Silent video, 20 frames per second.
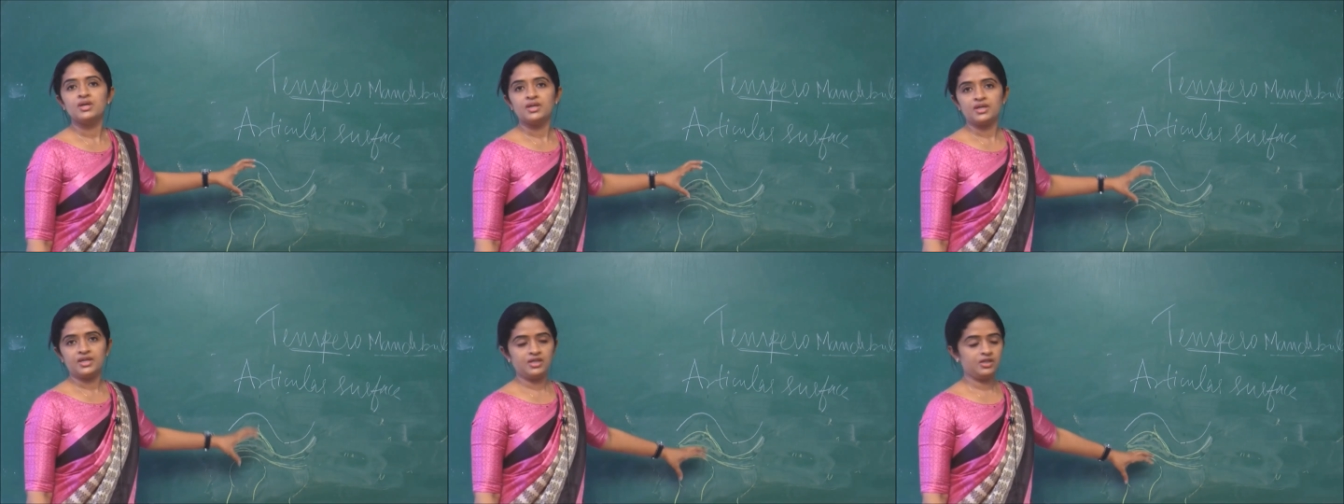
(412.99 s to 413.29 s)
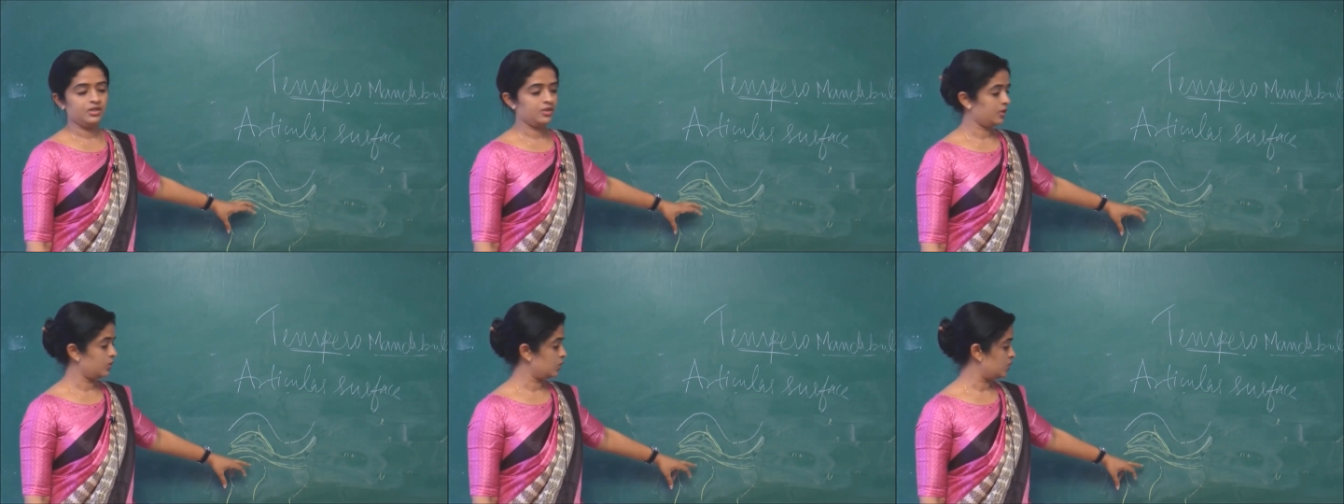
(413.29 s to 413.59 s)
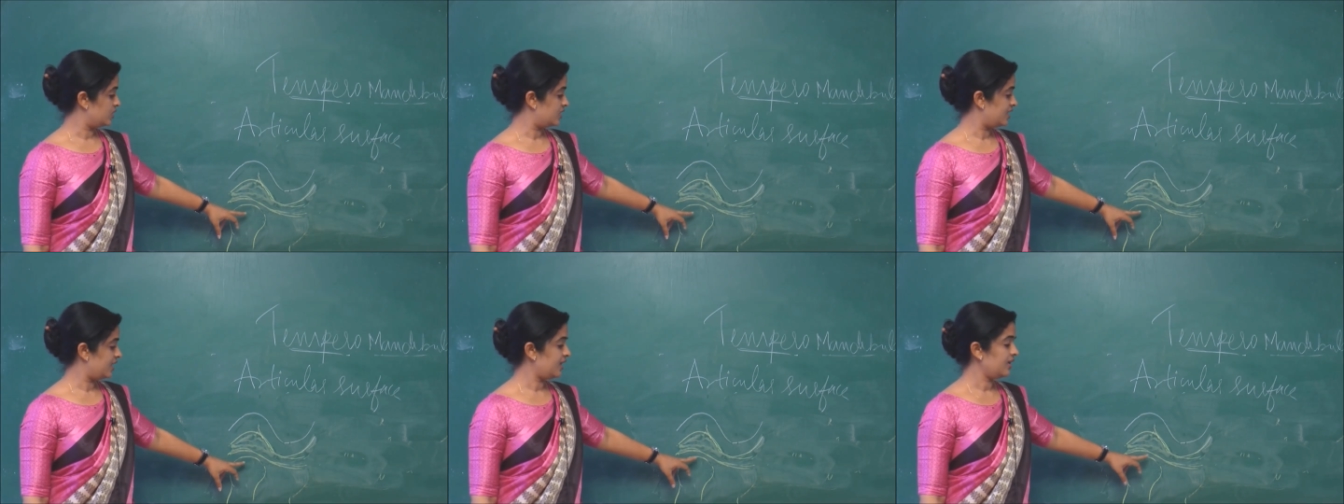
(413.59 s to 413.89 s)

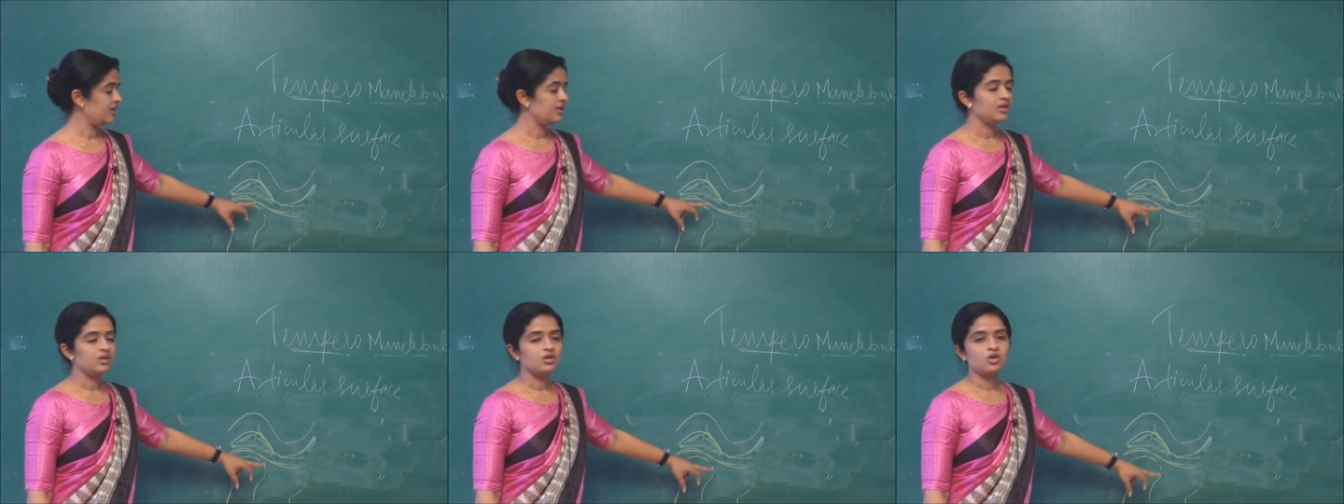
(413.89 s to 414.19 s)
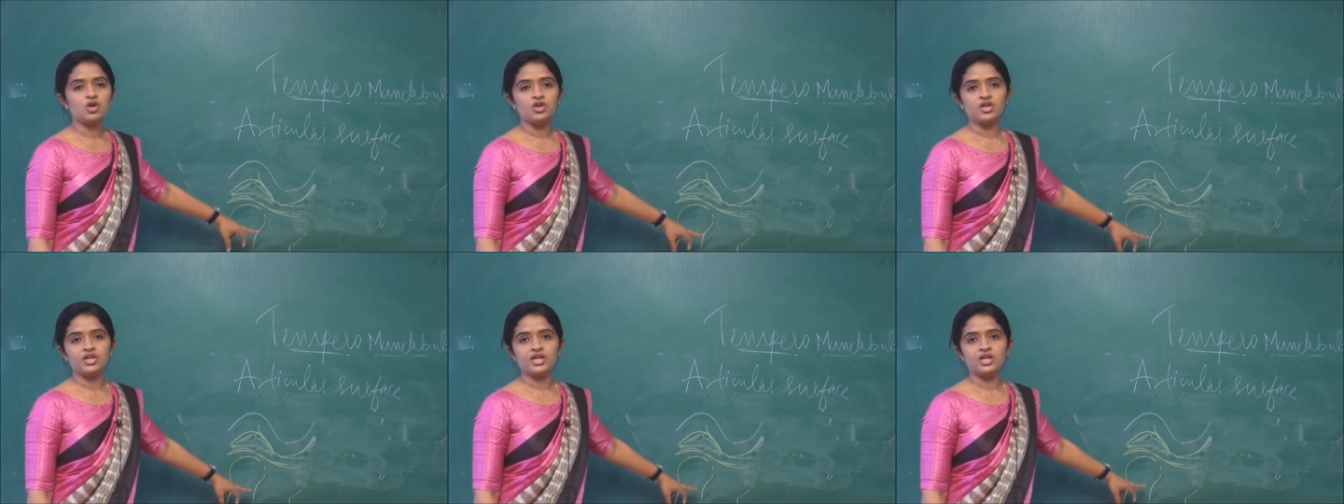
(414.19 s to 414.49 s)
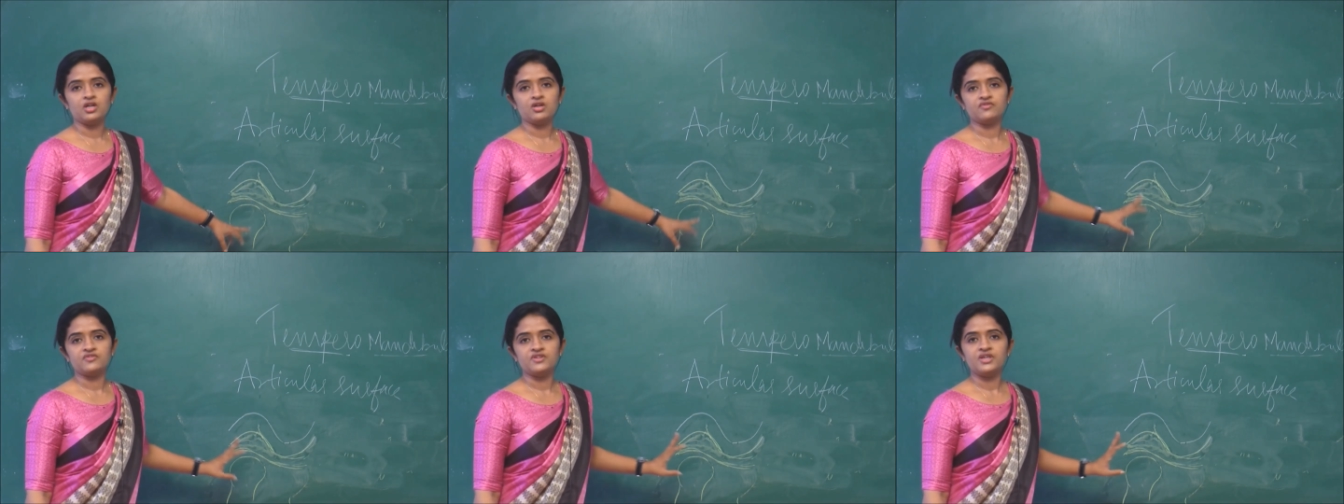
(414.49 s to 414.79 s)
include the
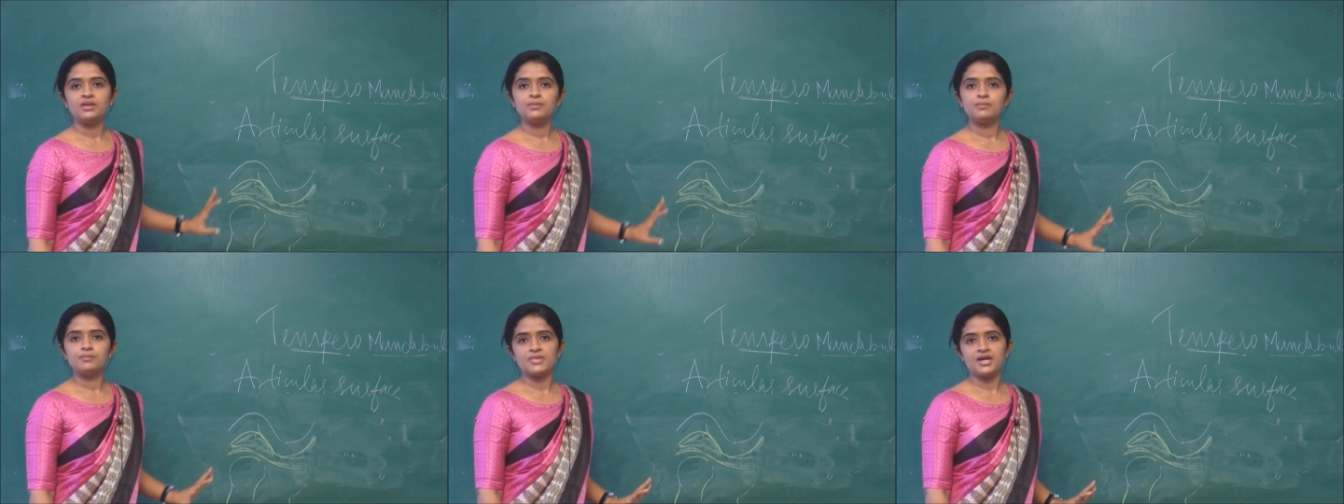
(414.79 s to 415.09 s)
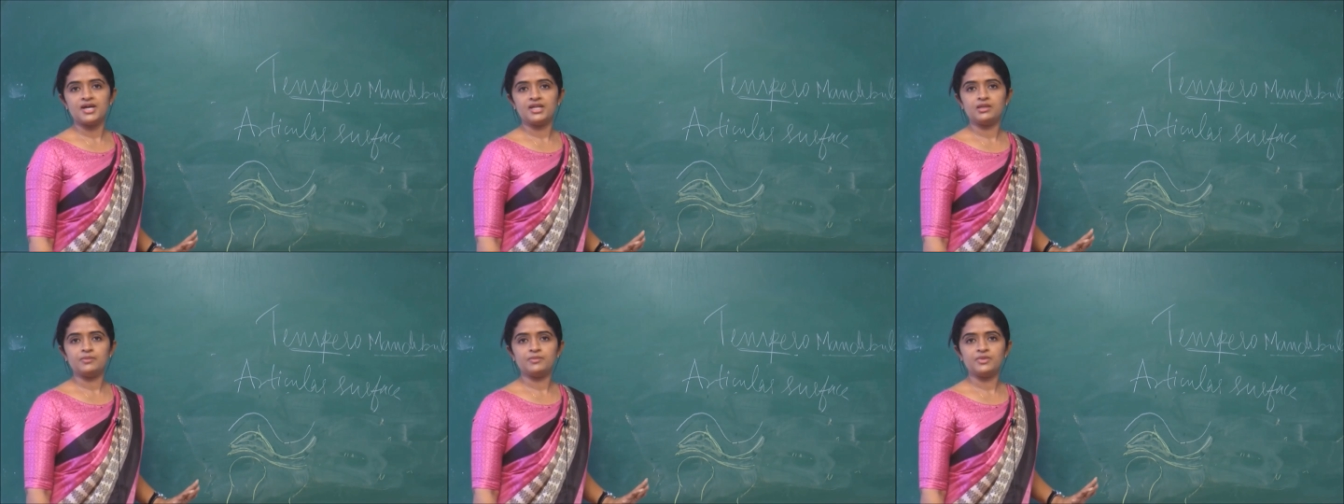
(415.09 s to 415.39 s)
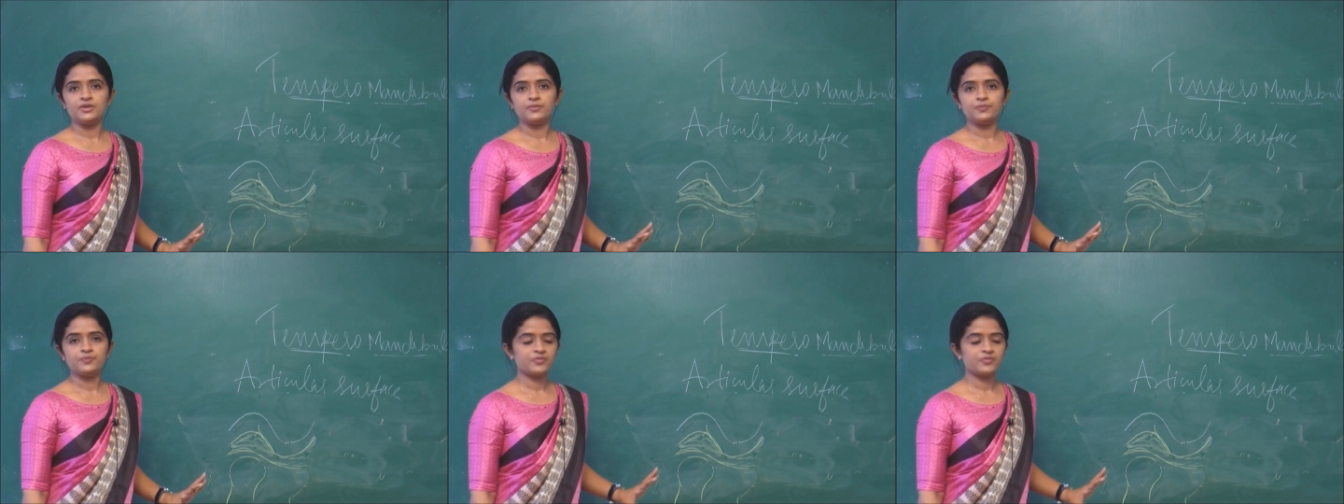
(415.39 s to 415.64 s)
condyle of the mandible.